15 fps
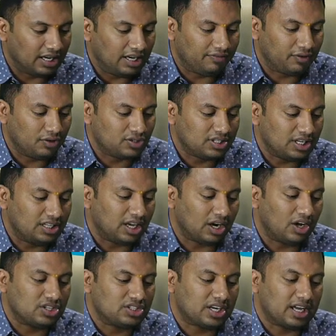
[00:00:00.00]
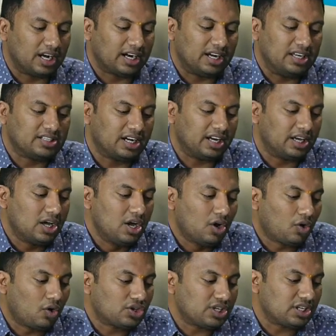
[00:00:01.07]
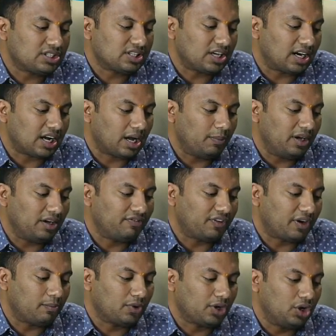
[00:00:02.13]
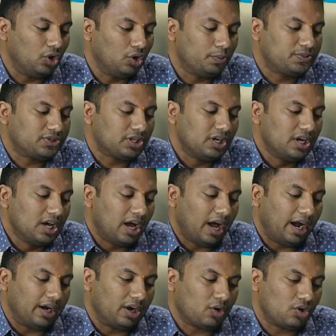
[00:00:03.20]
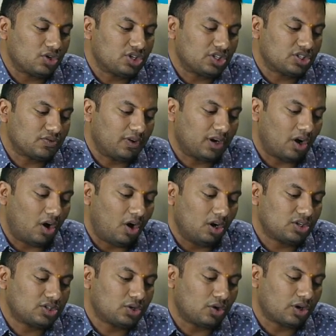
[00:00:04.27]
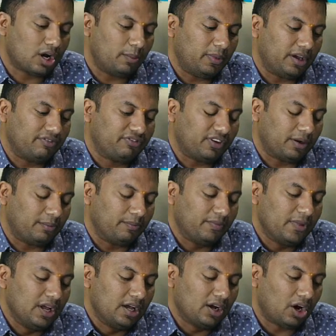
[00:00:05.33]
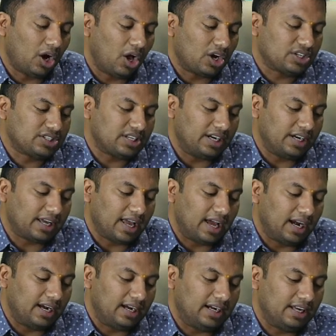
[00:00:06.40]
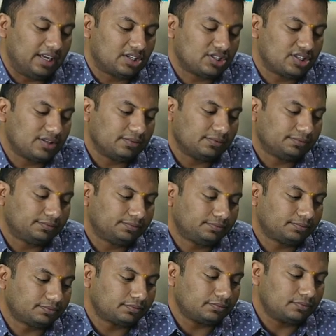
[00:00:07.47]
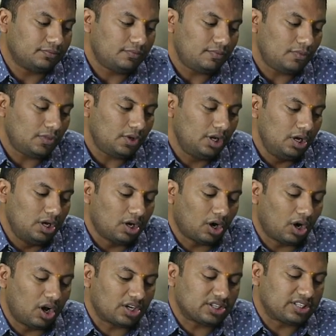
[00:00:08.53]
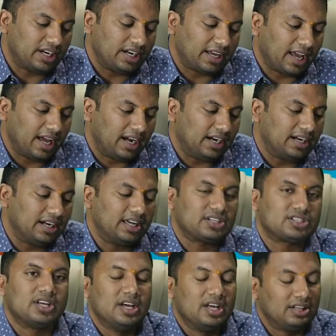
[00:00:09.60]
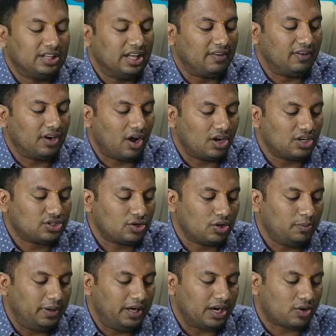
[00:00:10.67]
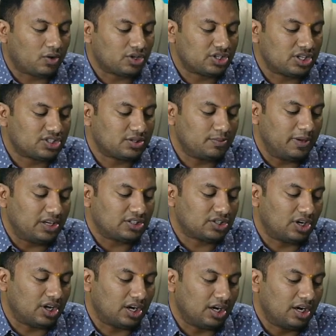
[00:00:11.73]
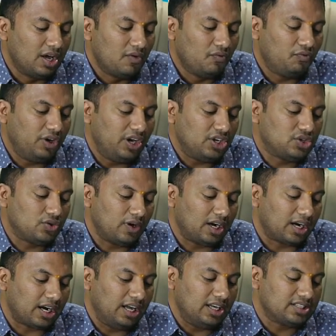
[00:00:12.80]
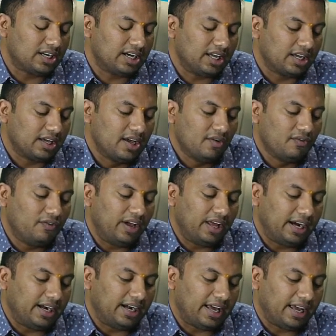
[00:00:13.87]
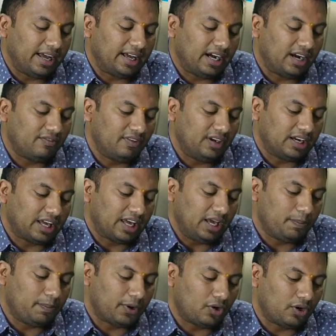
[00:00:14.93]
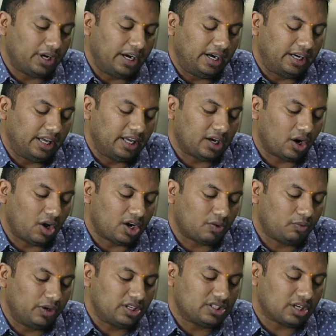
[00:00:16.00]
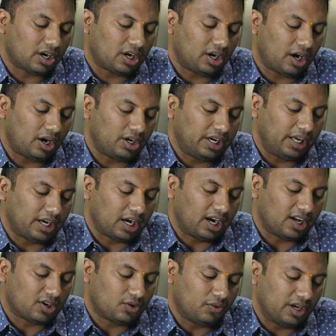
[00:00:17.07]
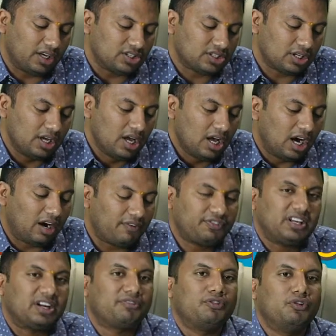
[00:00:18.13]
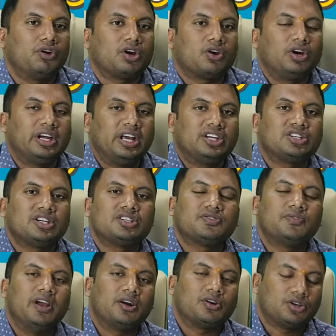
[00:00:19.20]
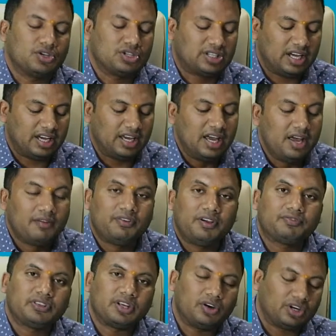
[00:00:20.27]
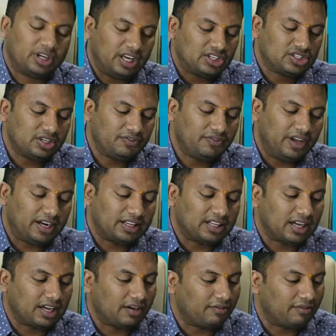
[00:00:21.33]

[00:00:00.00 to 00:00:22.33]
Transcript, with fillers: you see the logical reasoning, questions are coming from cubes and questions were also coming from clocks and calendars, clocks and calendars. There will also be a questions based on visual reasoning where a diagram will keep rotating clockwise or an anti-clockwise. After four rotations we have to say fifth rotation where the,